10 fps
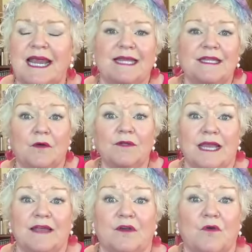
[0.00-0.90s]
And the
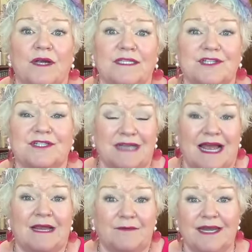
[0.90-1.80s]
only other question
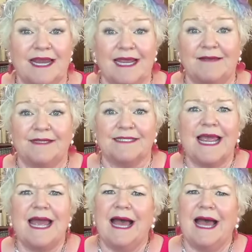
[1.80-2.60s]
I would have is,